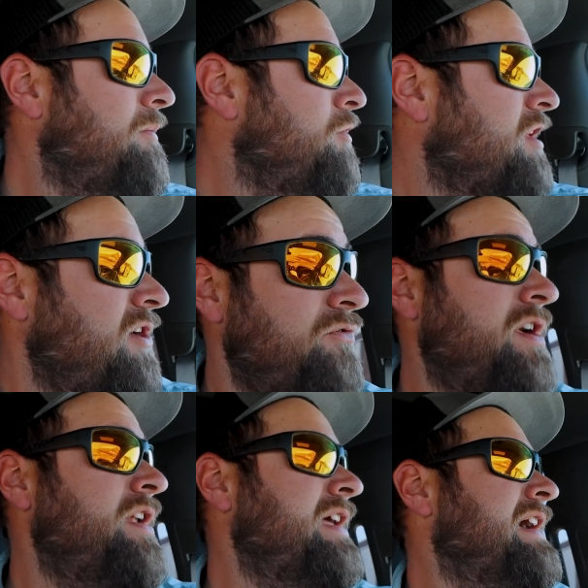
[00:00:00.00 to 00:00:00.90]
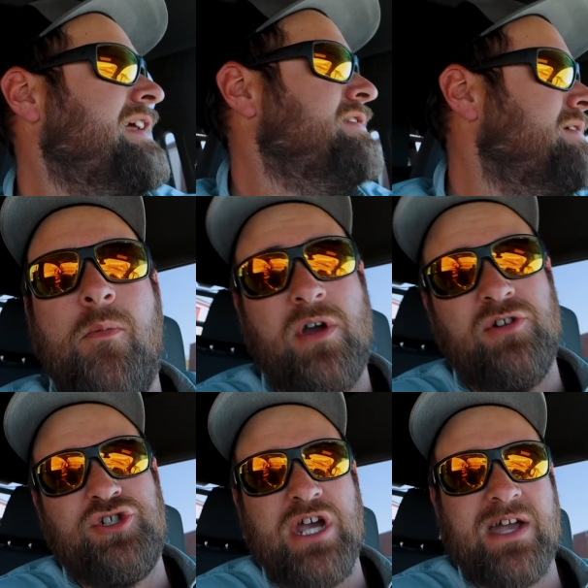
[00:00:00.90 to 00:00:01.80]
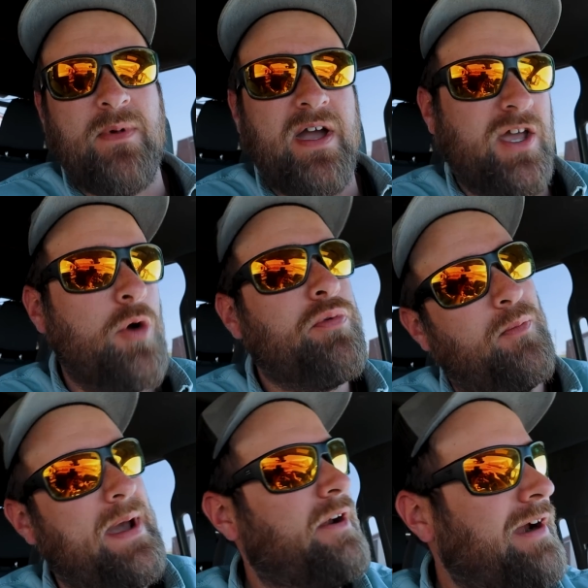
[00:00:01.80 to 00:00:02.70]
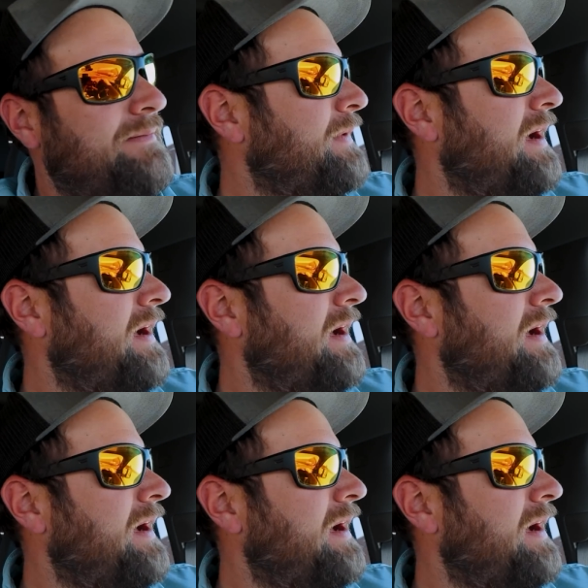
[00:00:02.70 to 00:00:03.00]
I'm gonna go run and I'm gonna go check my GoPro battery.